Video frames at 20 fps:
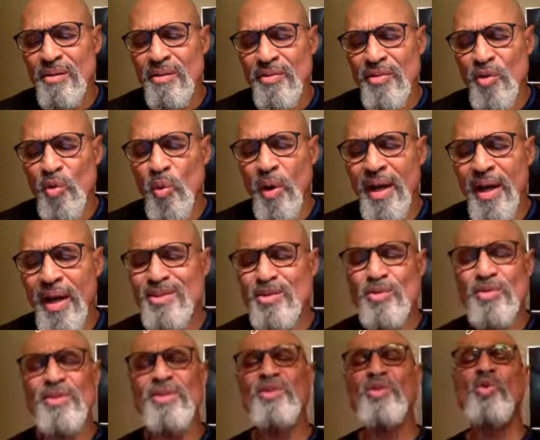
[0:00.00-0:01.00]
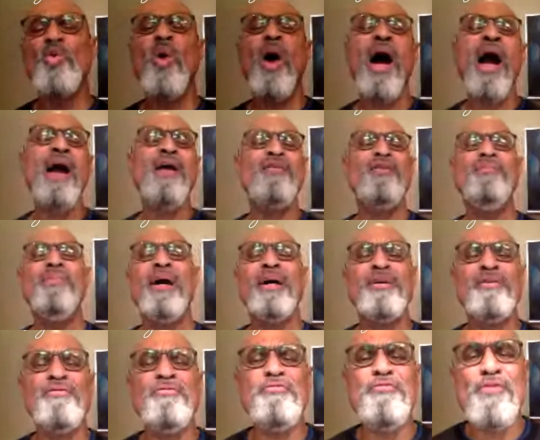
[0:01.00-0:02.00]
the way you'd inquire about
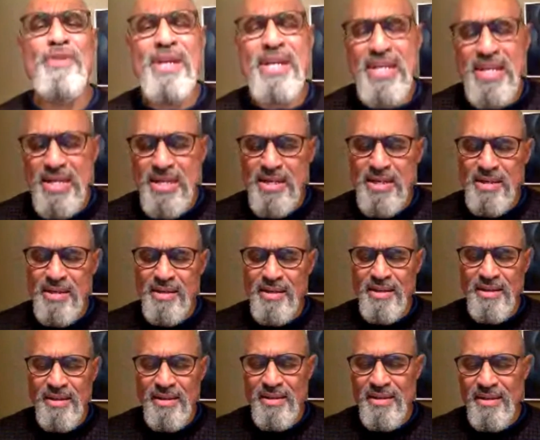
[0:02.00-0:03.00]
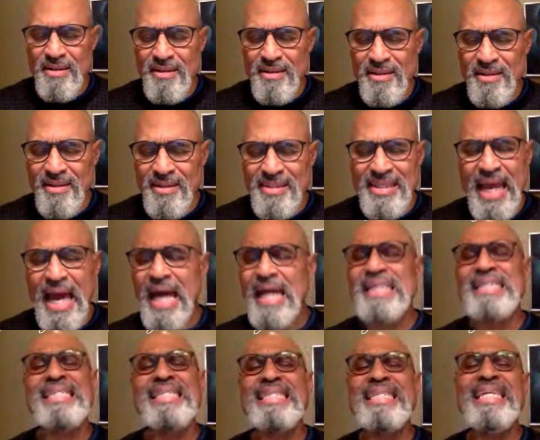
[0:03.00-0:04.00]
a friend
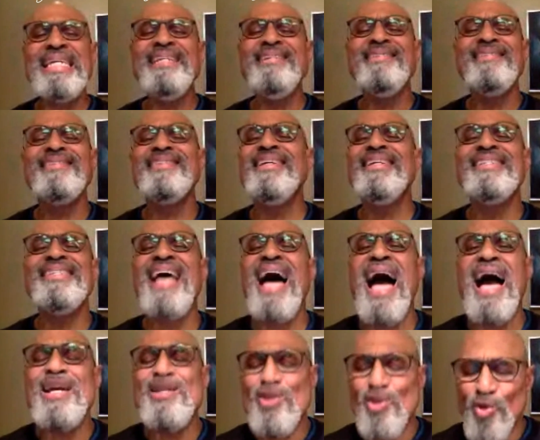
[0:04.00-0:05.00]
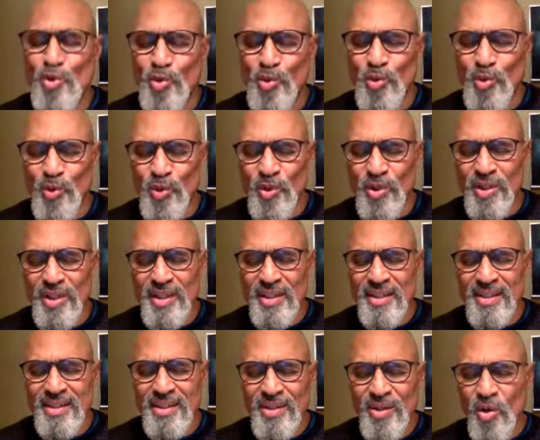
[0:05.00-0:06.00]
not seen since high school
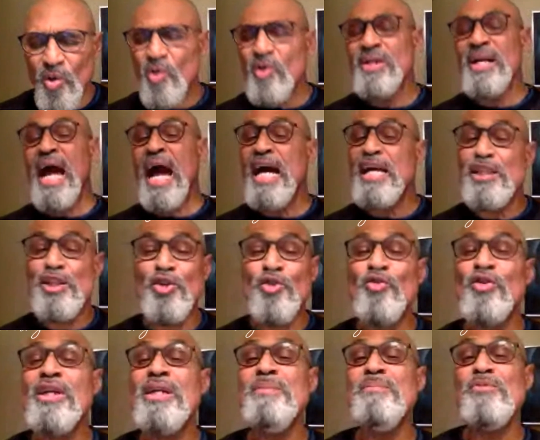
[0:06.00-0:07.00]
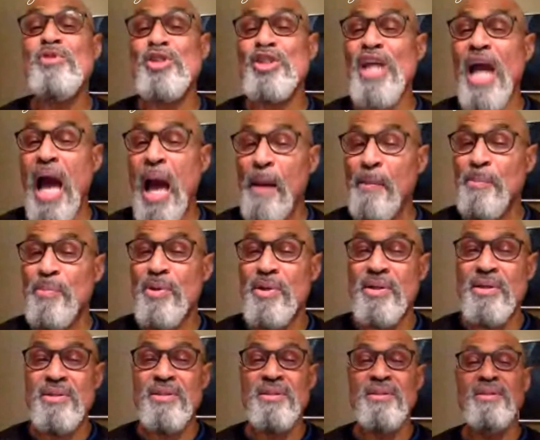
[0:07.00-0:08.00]
or an ice cream shop
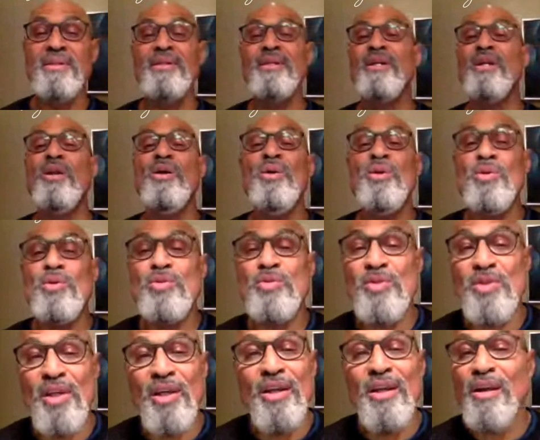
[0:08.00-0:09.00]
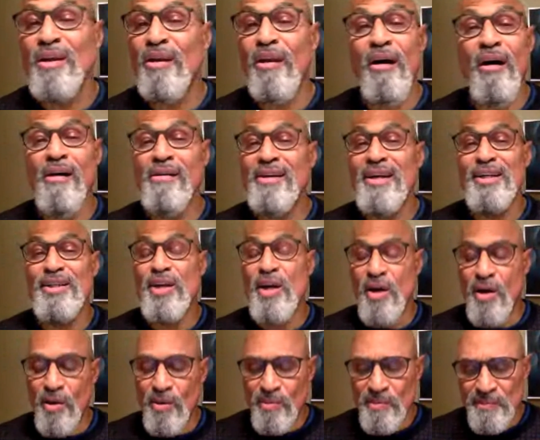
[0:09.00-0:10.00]
closed long
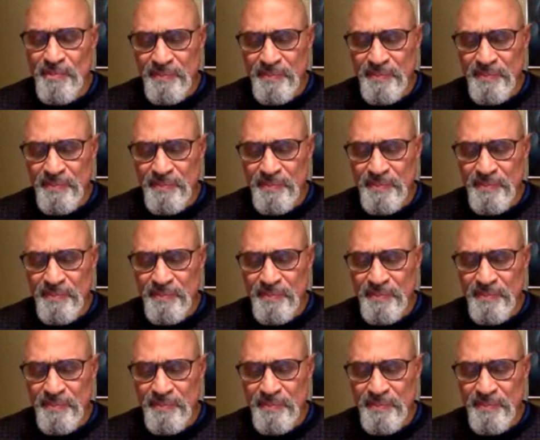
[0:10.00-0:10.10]
ago.